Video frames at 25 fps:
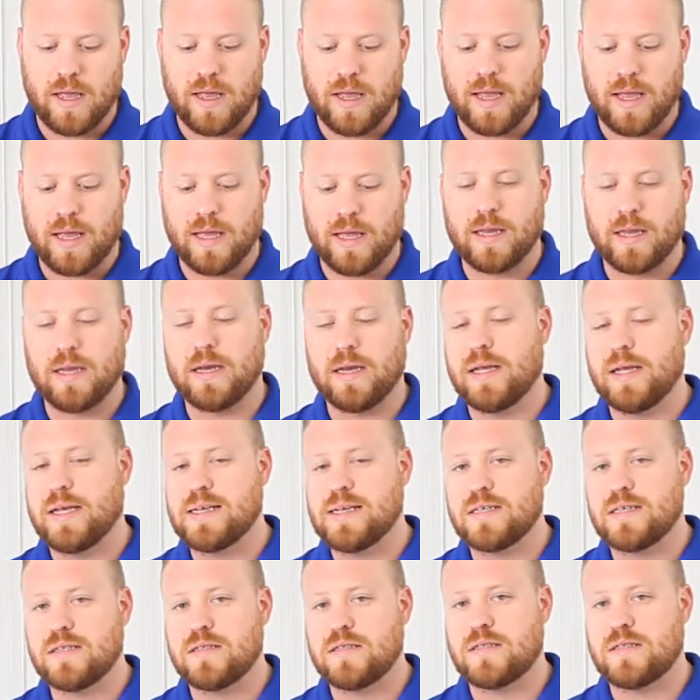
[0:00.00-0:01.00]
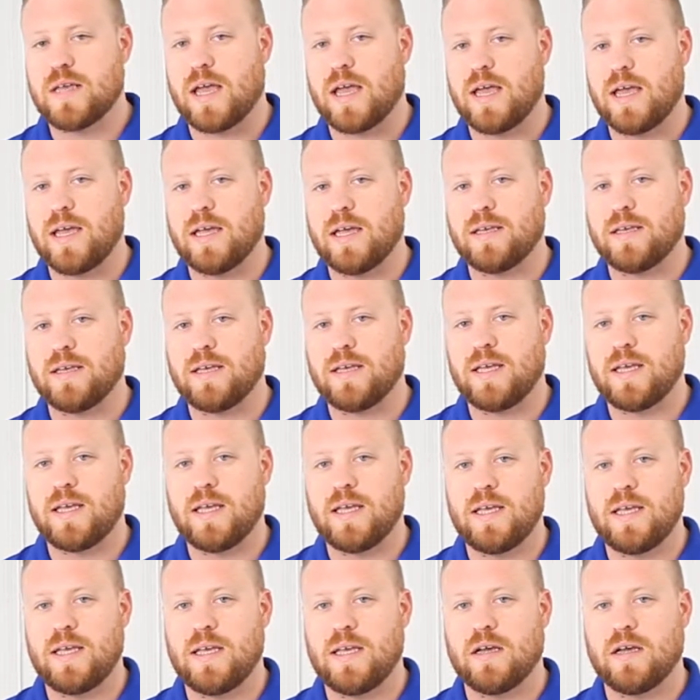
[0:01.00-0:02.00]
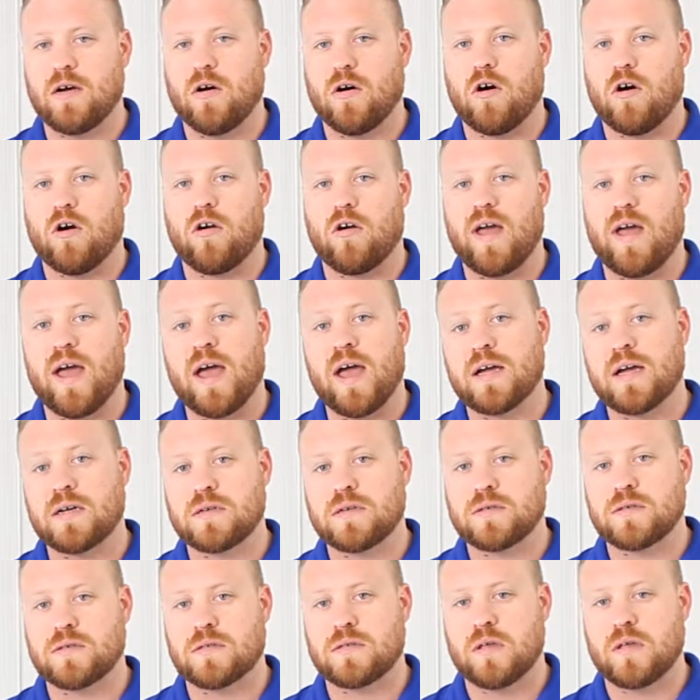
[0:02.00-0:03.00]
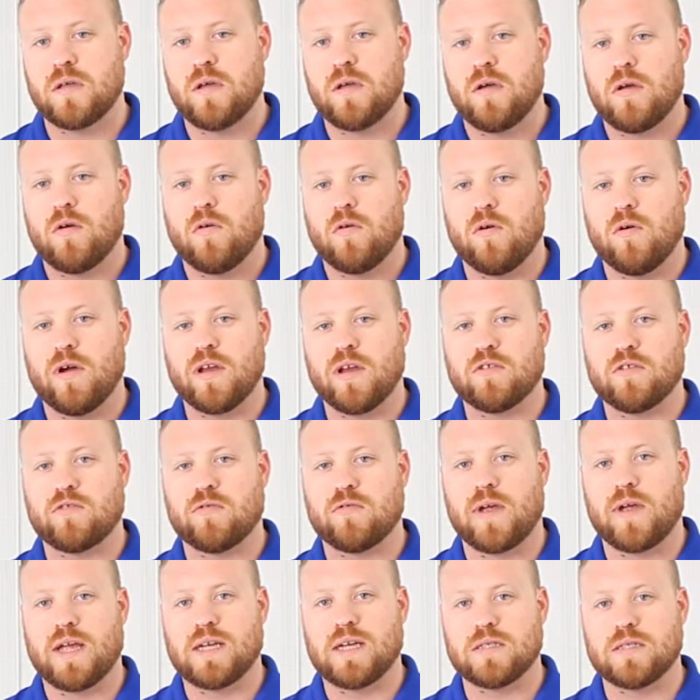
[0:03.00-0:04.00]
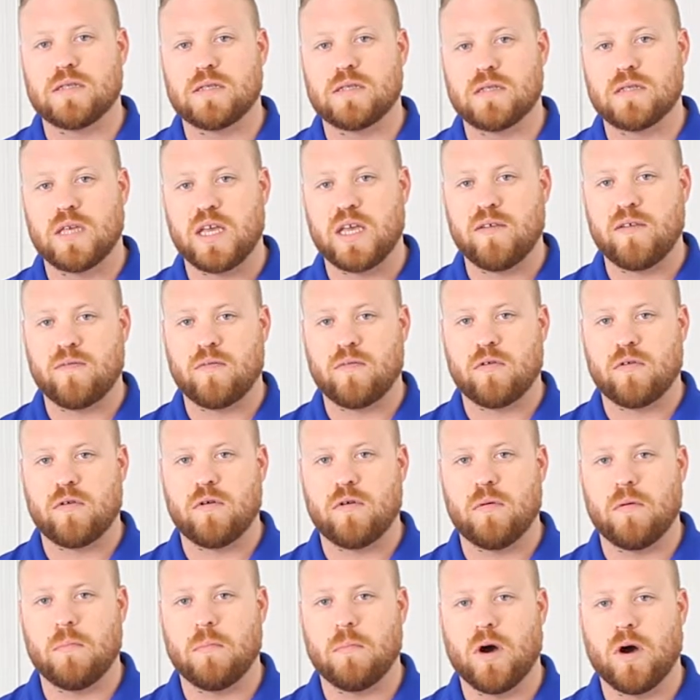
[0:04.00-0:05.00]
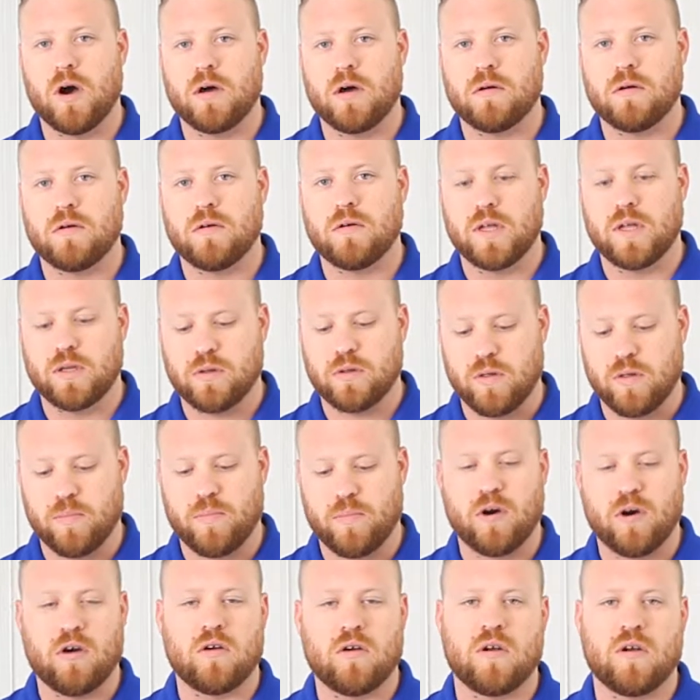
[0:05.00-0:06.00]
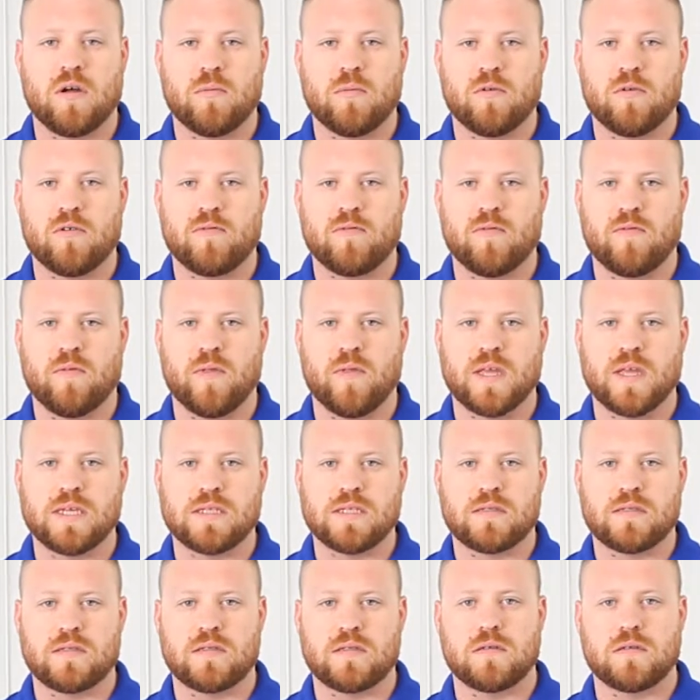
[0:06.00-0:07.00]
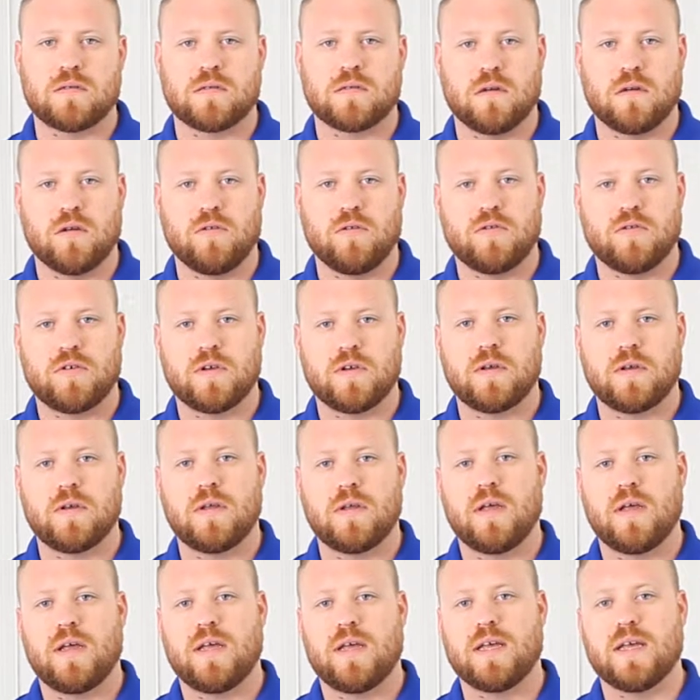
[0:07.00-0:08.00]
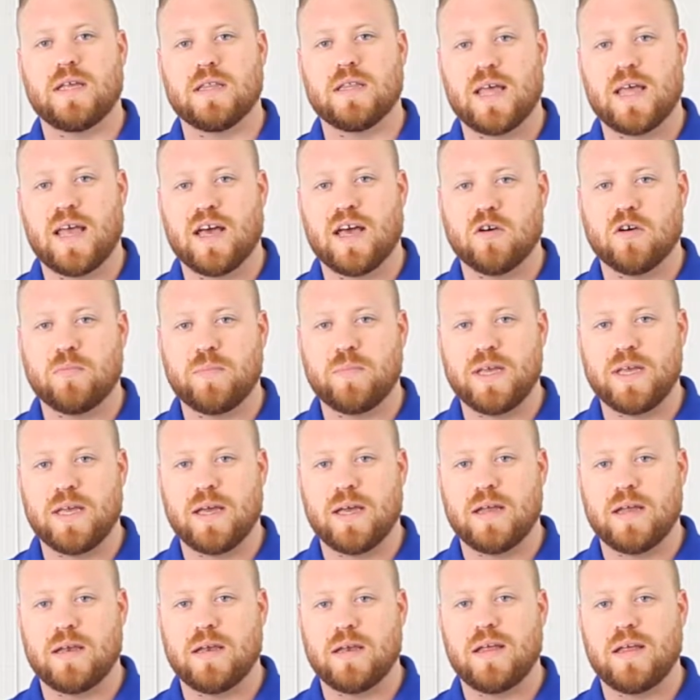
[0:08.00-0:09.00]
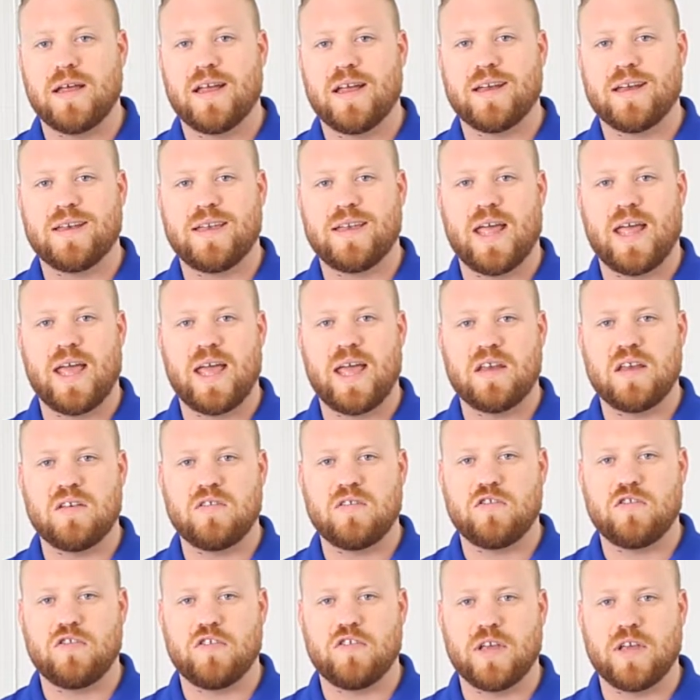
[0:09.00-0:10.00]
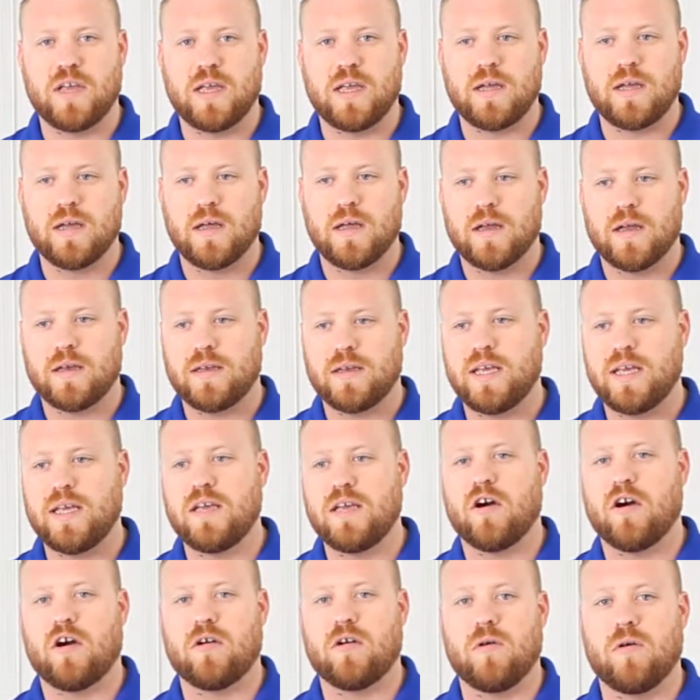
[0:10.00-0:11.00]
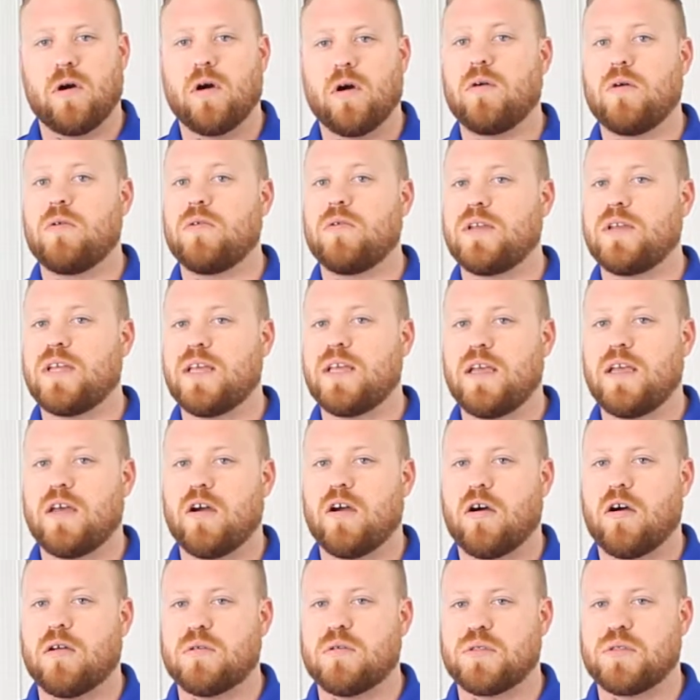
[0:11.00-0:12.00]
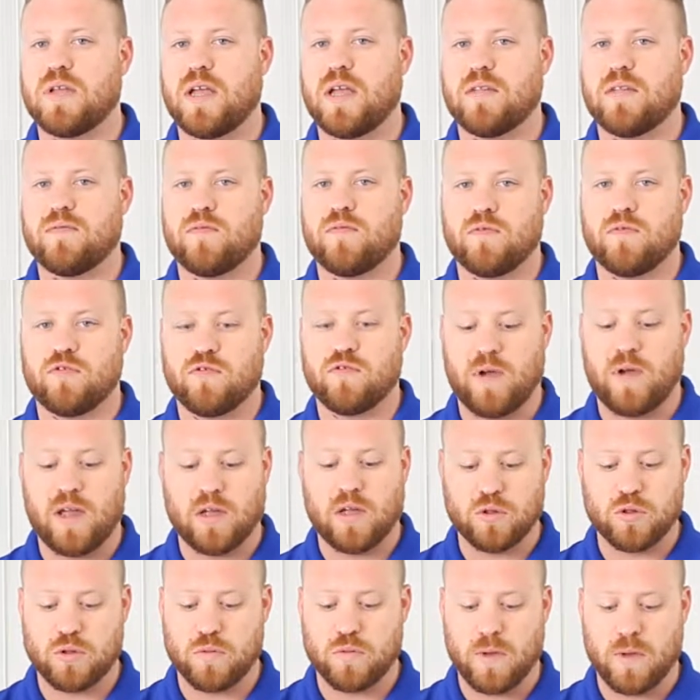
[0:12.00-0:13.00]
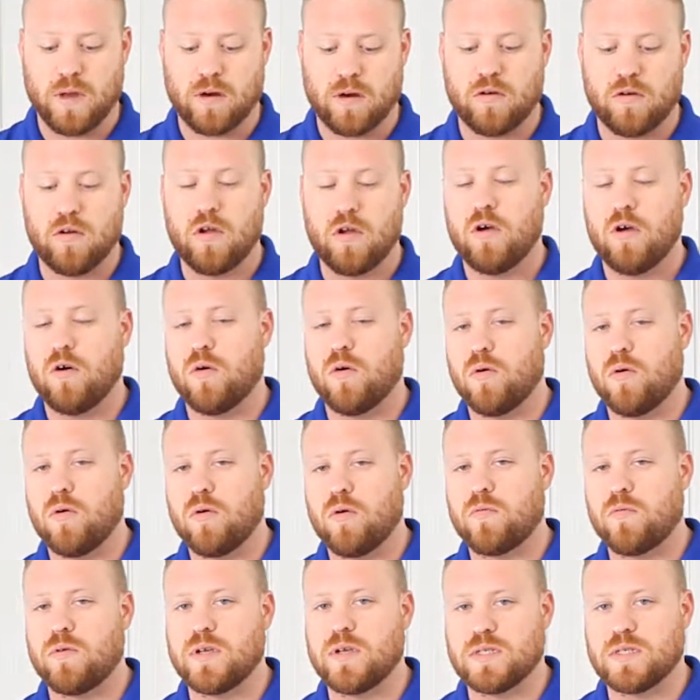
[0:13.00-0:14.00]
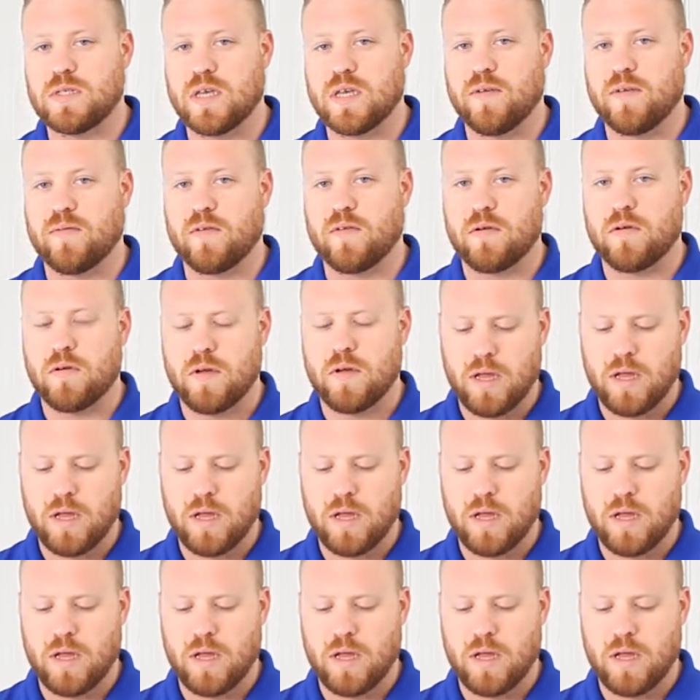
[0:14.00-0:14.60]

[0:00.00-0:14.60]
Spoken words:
And it is a TRX or a transceiver model. And so the part number for this solution is LBN 10G TRO. TR stands for transmitter or receiver.